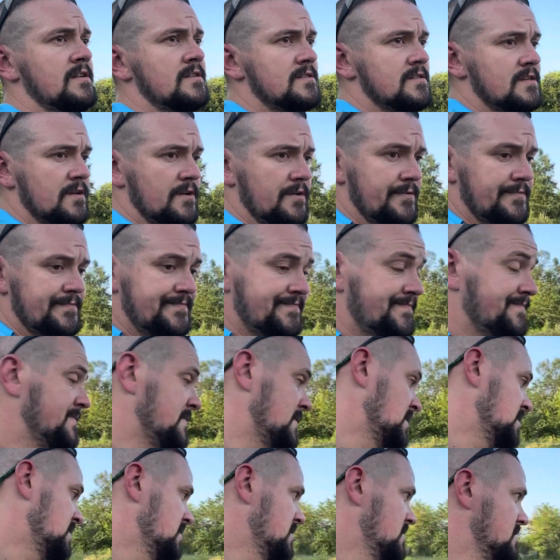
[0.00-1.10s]
So
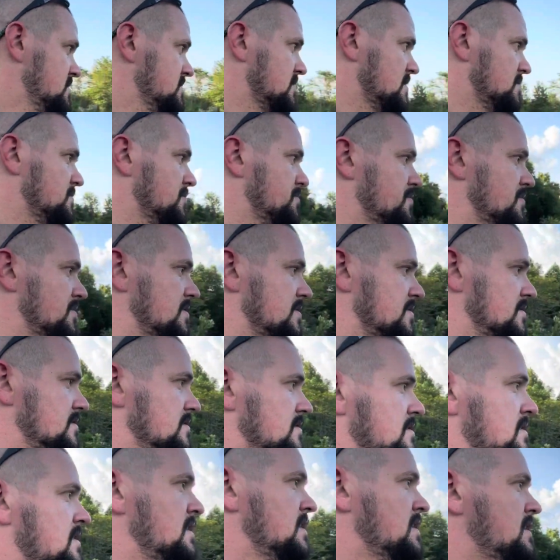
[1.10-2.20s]
it's gonna be pretty good.
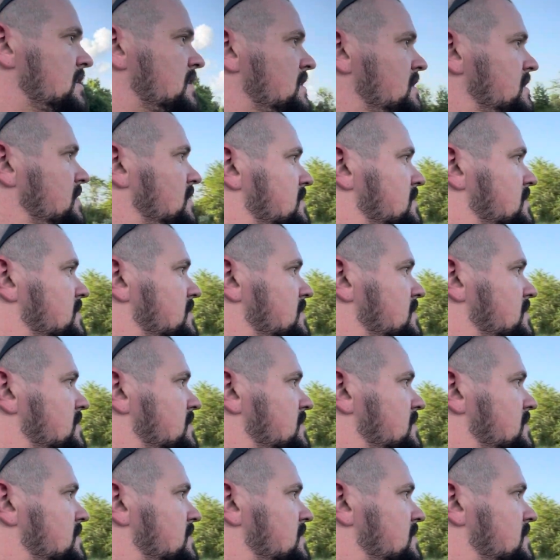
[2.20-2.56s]
Y'all